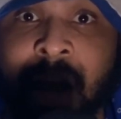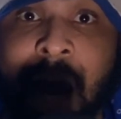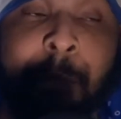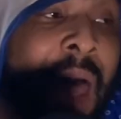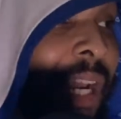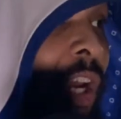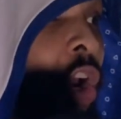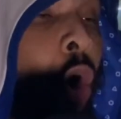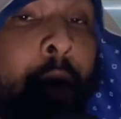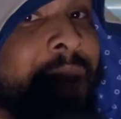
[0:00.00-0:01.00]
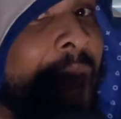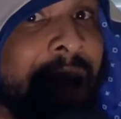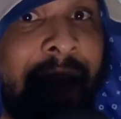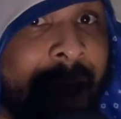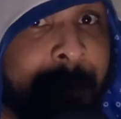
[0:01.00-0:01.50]
I'm not going
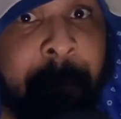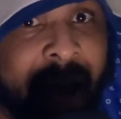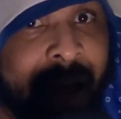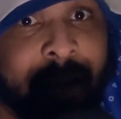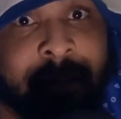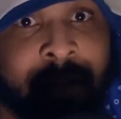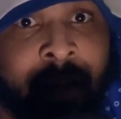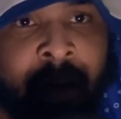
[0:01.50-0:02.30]
at Game Pass.